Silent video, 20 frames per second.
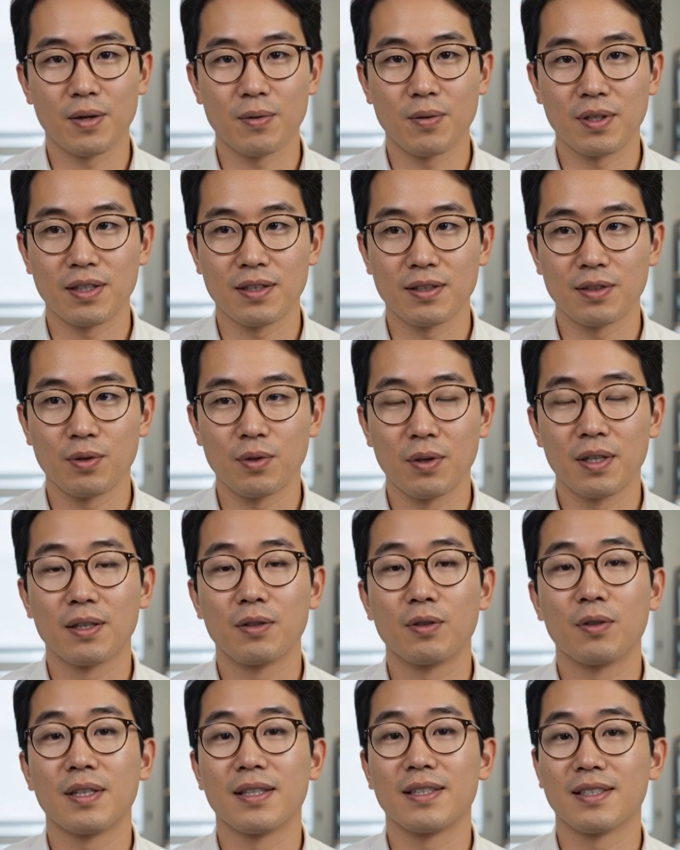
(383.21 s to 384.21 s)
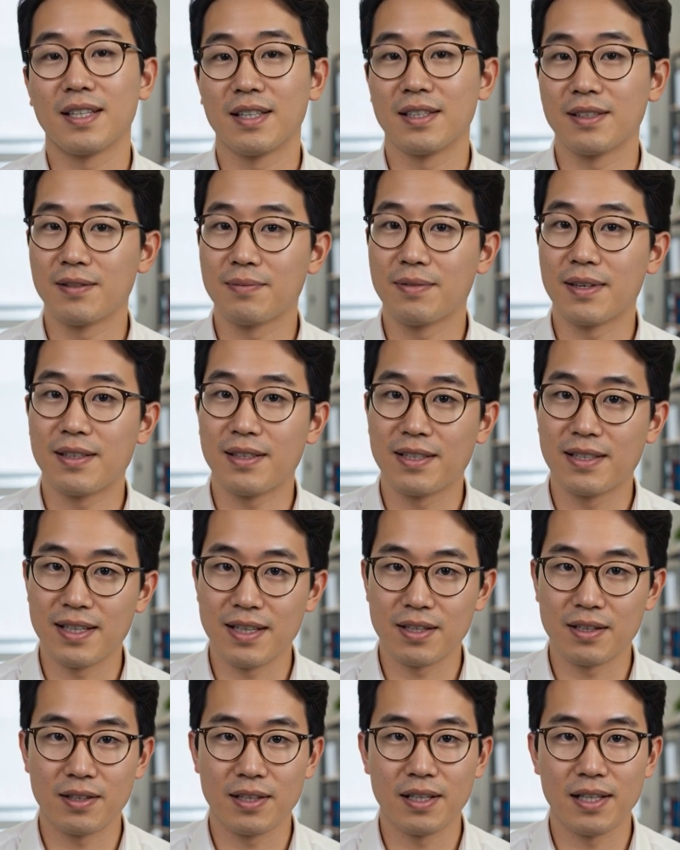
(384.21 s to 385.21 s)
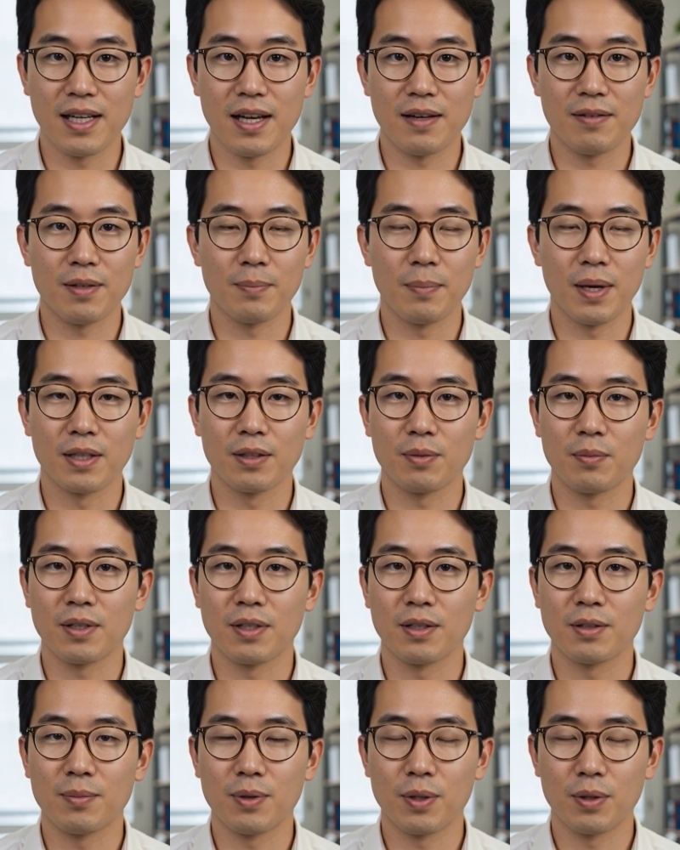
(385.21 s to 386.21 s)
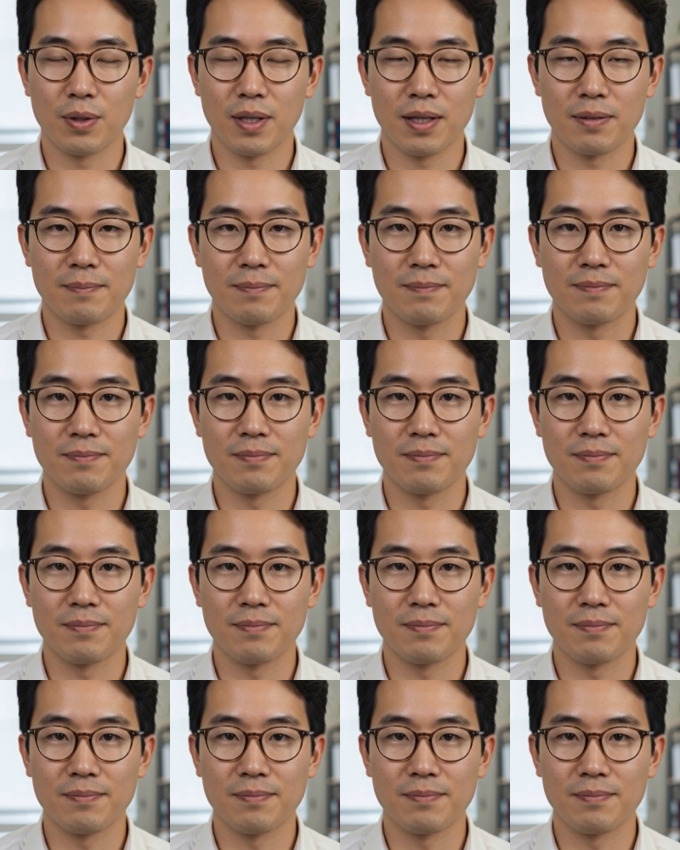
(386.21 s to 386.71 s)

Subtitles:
which in 2026 means essentially every modern Windows program.